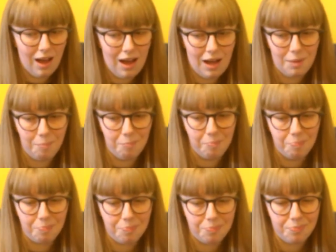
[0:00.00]

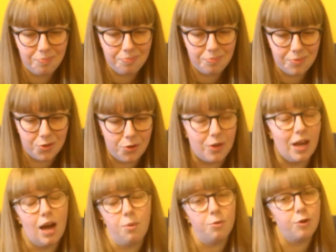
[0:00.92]
So
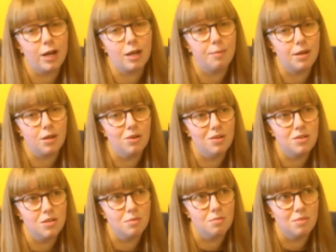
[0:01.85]
yeah, I would recommend going
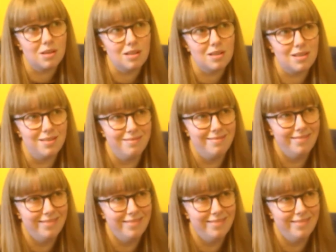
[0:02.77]
to them because